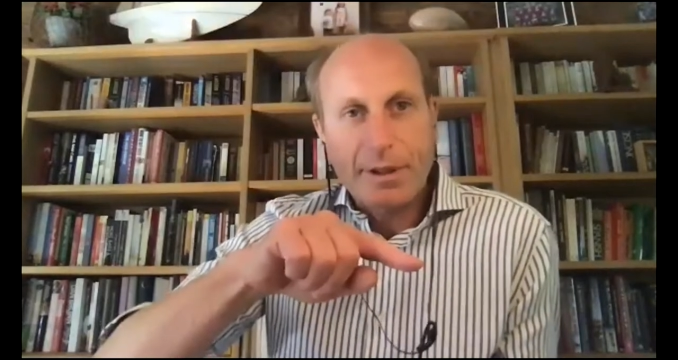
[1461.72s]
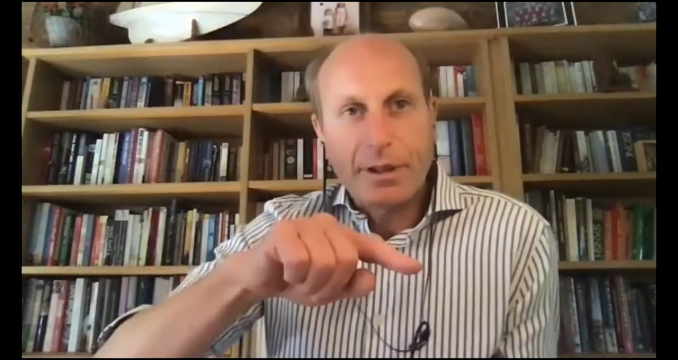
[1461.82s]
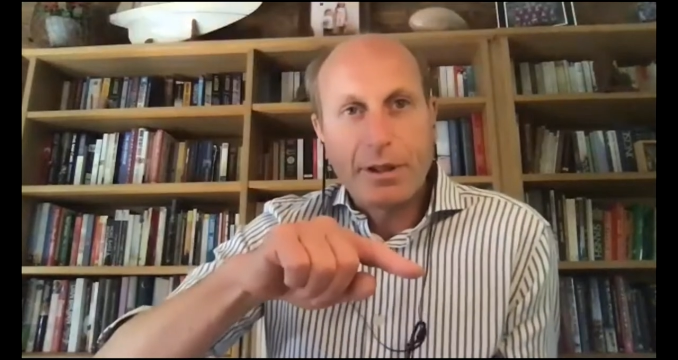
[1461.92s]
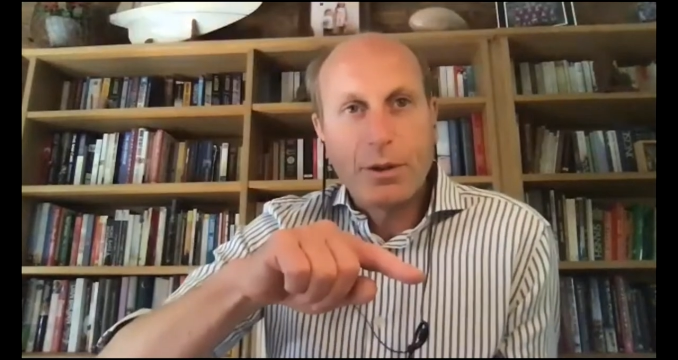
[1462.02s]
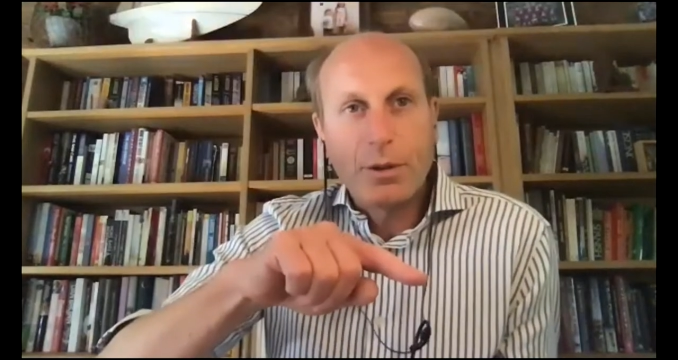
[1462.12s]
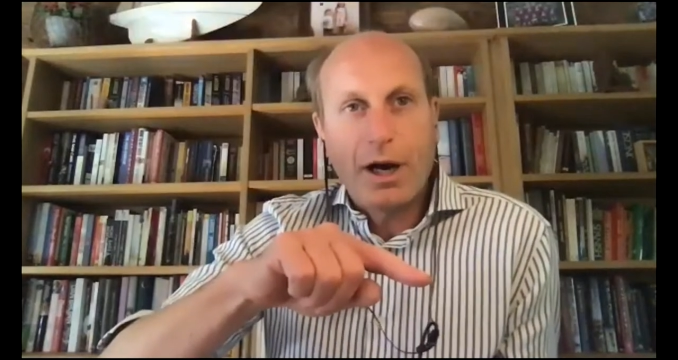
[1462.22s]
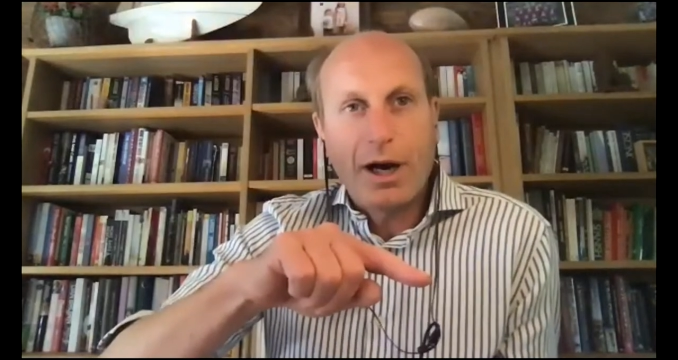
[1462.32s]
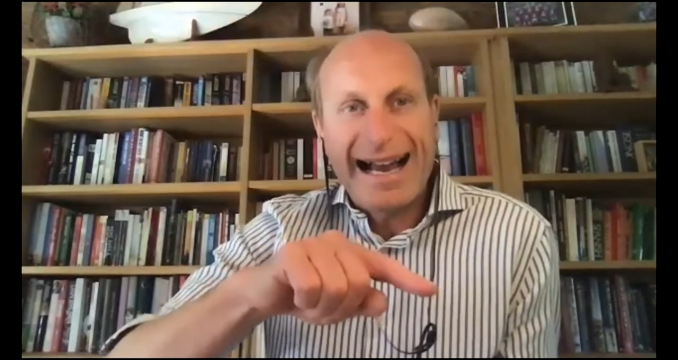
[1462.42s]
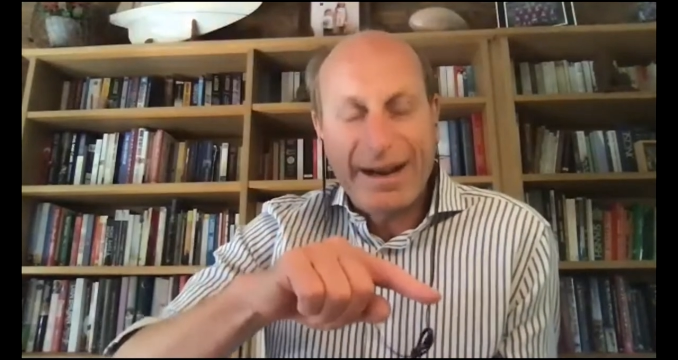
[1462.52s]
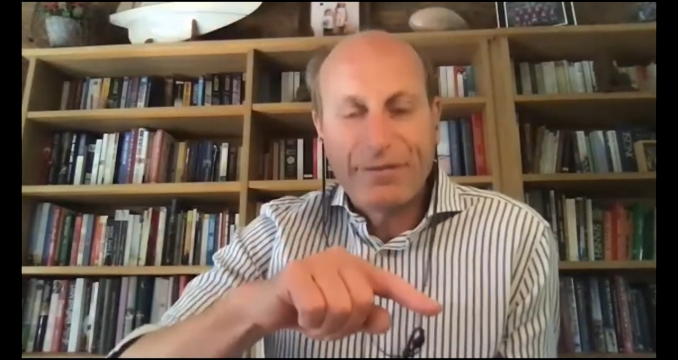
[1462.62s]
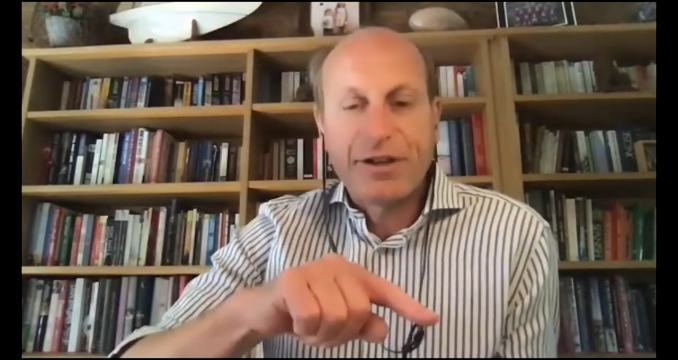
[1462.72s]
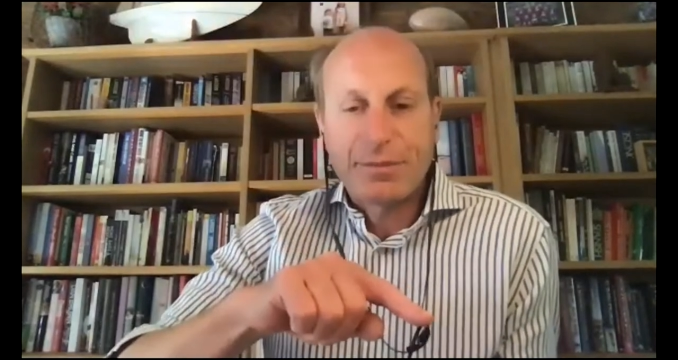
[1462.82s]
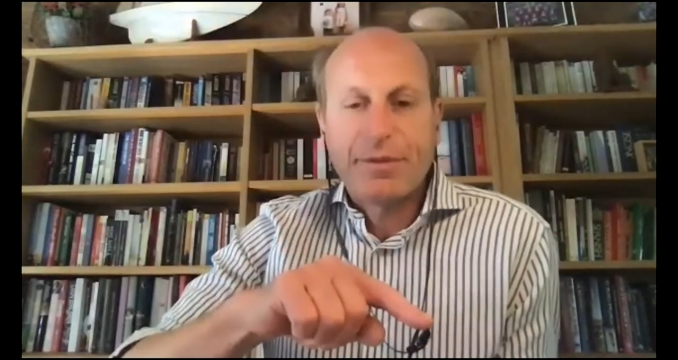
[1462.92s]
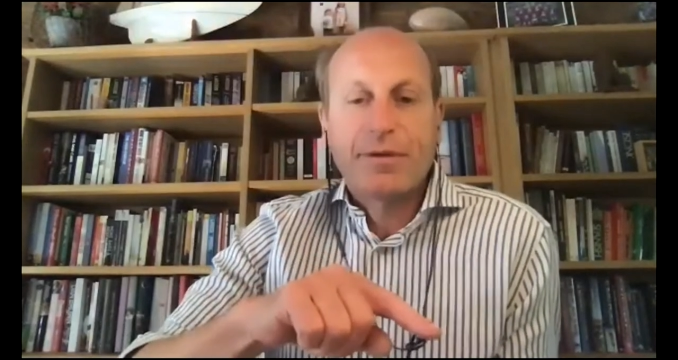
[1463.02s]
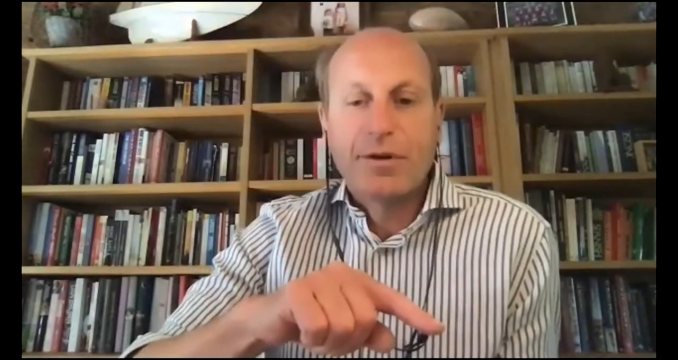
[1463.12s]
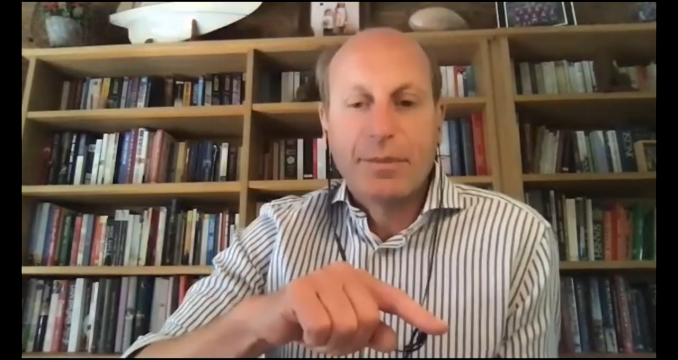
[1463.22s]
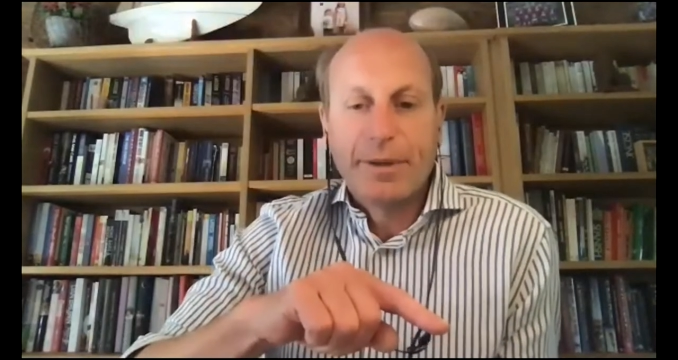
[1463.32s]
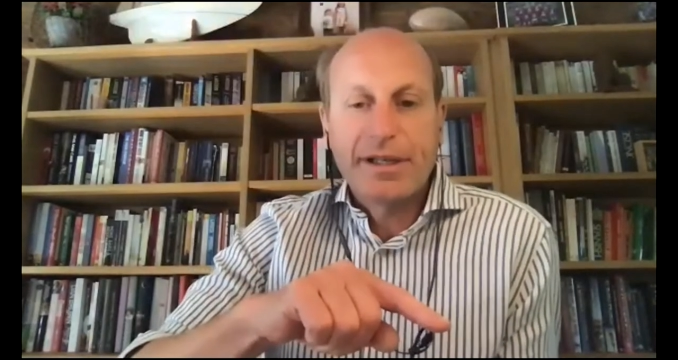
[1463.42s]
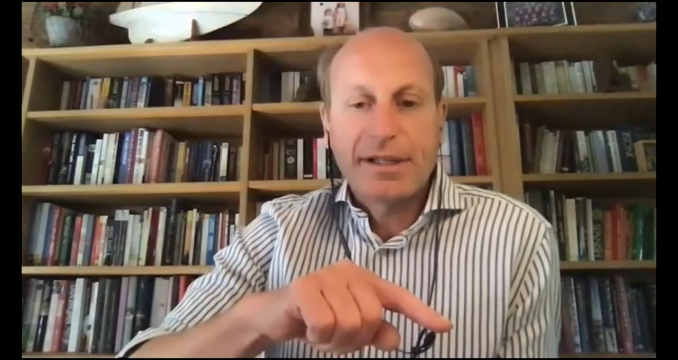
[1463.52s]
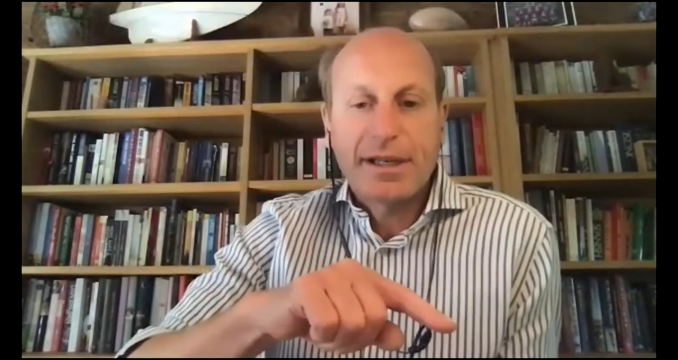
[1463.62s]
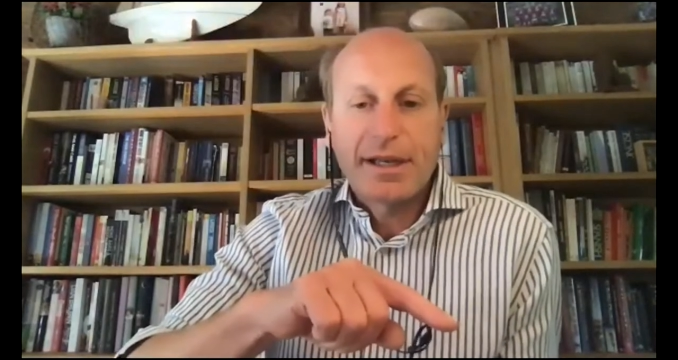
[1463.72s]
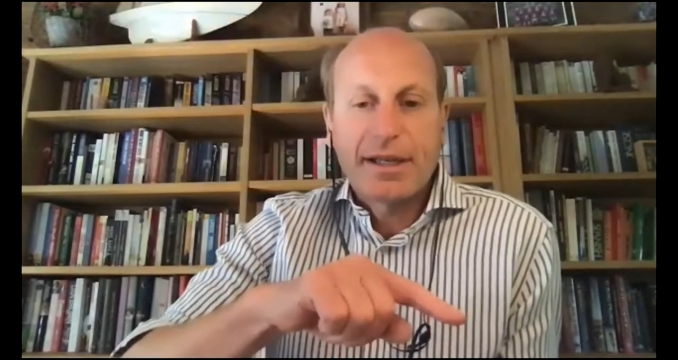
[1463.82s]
who are average performers,